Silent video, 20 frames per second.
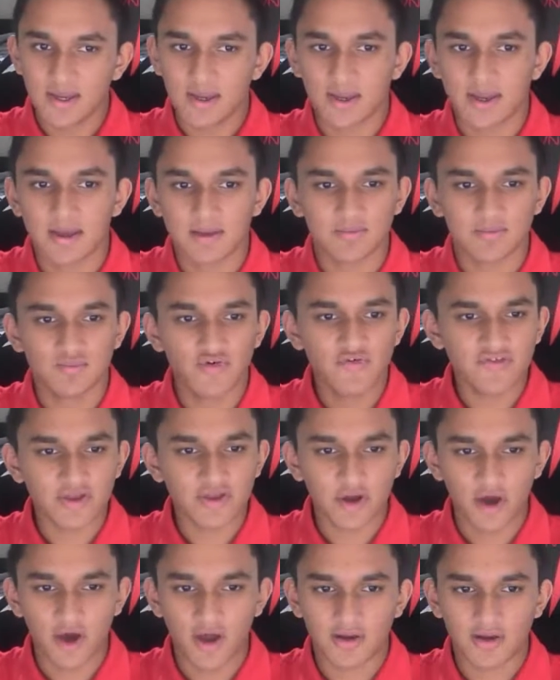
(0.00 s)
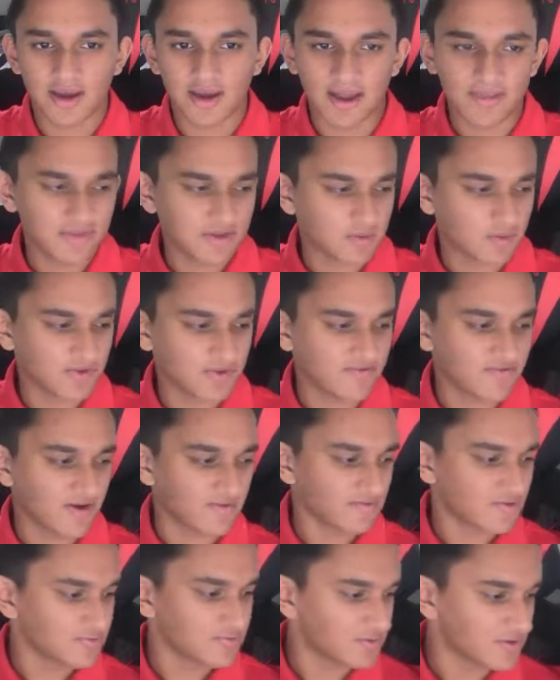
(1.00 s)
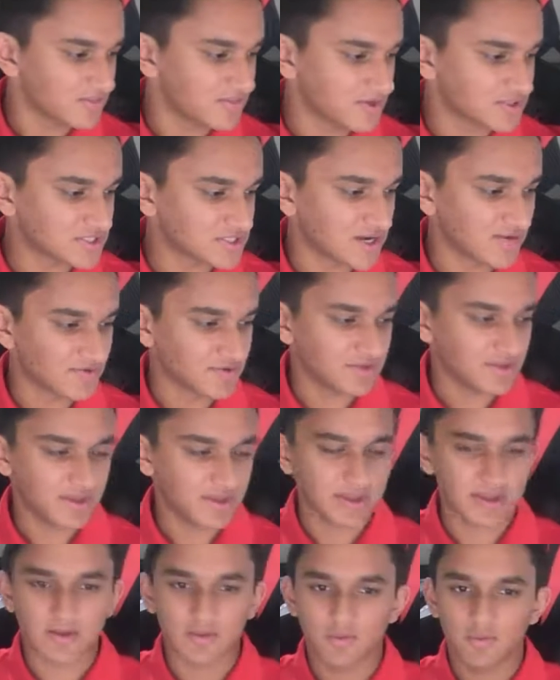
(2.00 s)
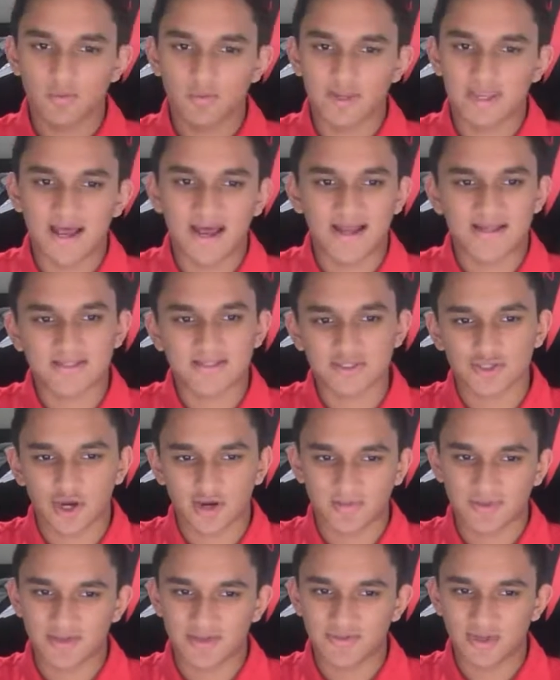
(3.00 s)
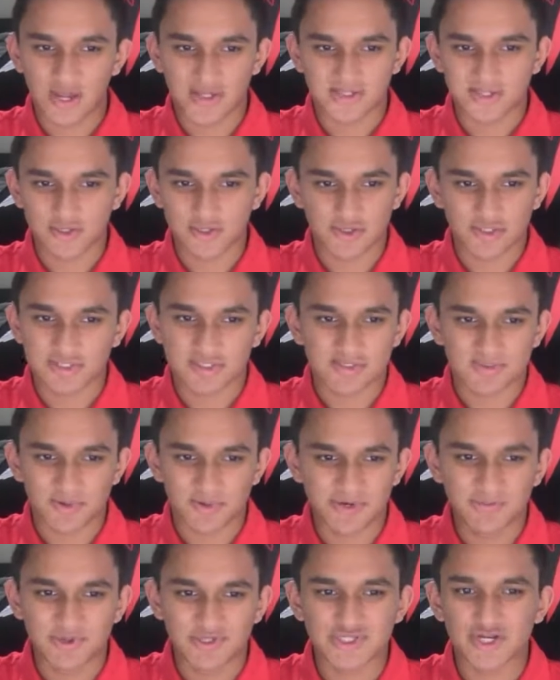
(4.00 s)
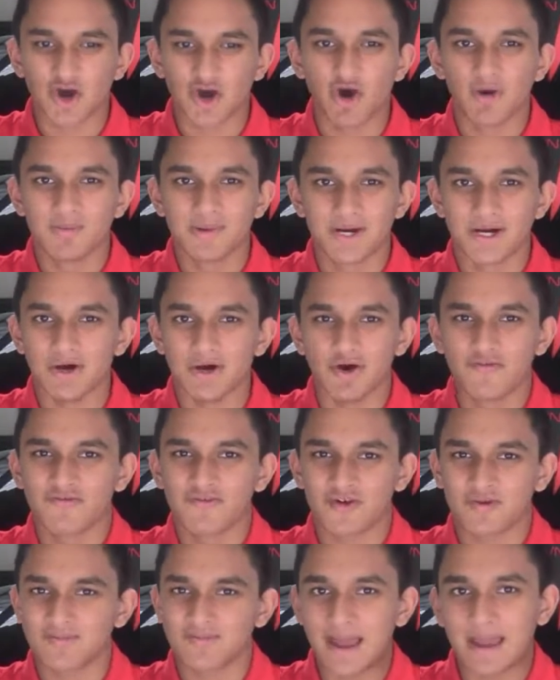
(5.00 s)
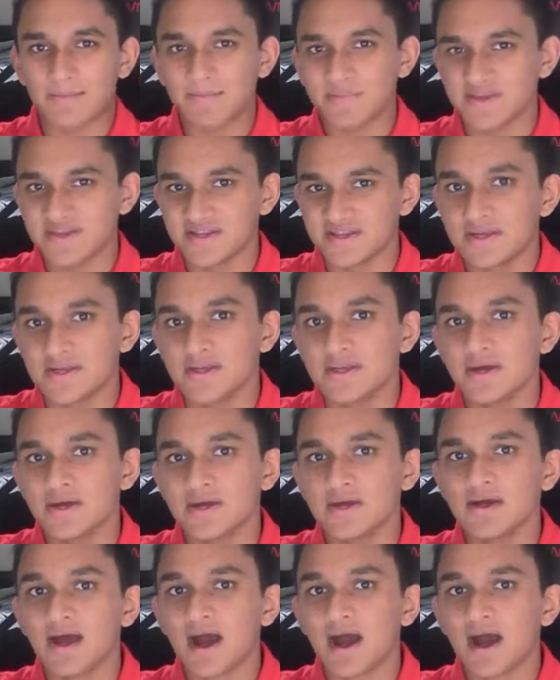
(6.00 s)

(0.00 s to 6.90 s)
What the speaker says: And moving on, I think we've covered pretty much everything we had to talk about that series. It's pretty much all but over, in my opinion.